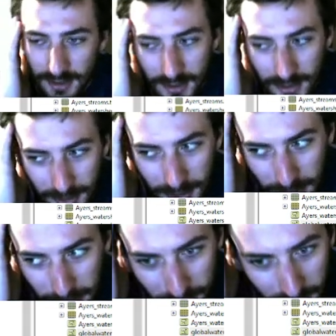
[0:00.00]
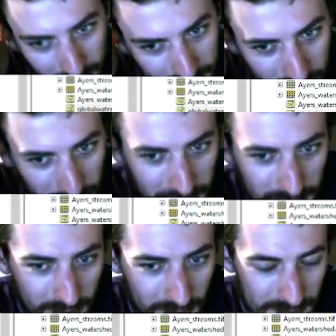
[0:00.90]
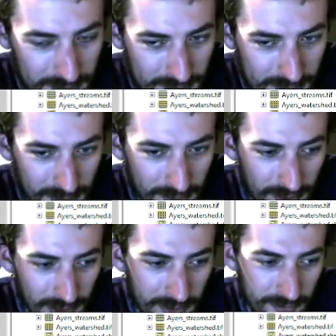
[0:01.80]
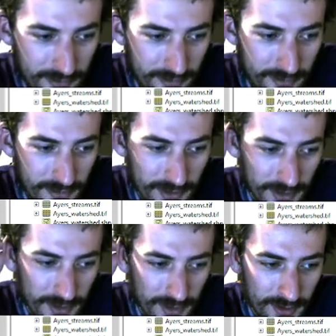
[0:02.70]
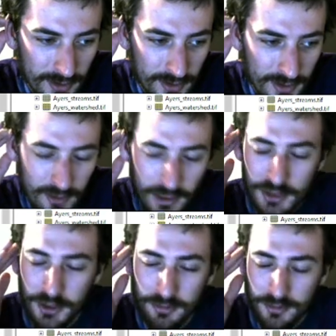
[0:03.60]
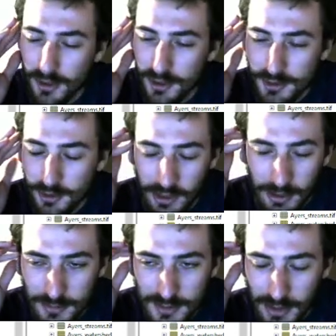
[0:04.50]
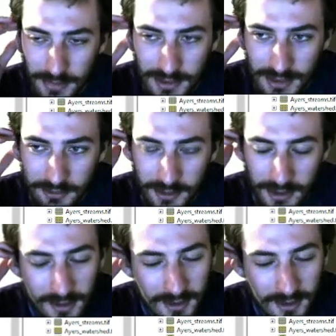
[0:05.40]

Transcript: Also, our kind of the threshold for our streams might be different.